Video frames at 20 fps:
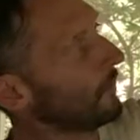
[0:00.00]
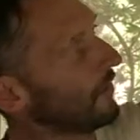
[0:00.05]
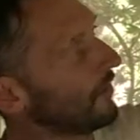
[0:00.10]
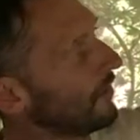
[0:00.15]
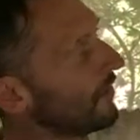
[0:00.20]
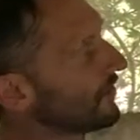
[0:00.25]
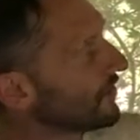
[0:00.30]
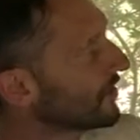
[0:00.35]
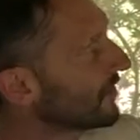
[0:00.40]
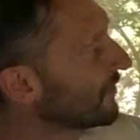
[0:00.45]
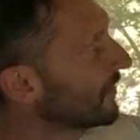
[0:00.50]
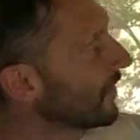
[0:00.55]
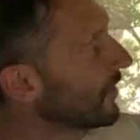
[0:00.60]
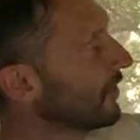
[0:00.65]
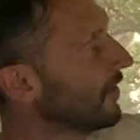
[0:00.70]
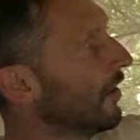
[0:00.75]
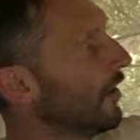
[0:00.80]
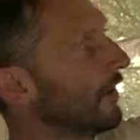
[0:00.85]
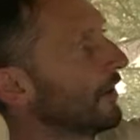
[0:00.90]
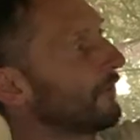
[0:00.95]
parts of the
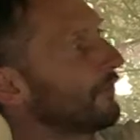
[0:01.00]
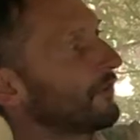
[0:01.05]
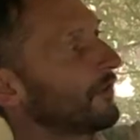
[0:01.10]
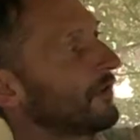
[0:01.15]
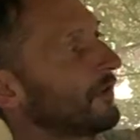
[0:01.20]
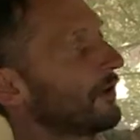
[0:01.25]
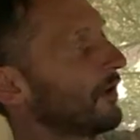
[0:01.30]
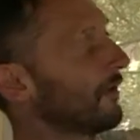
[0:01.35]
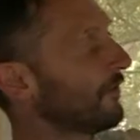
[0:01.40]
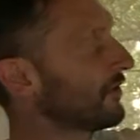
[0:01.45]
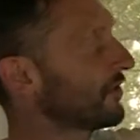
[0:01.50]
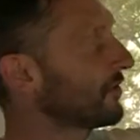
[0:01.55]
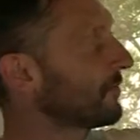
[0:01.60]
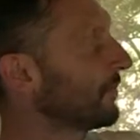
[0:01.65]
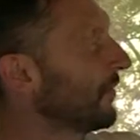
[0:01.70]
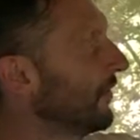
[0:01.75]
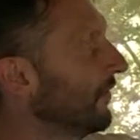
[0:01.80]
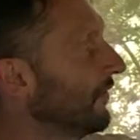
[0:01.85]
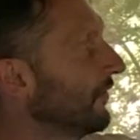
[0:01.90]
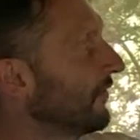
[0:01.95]
life that
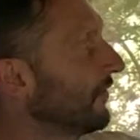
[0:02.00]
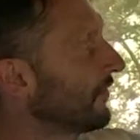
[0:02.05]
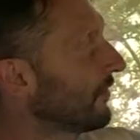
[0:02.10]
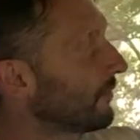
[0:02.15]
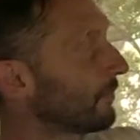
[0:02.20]
correspond,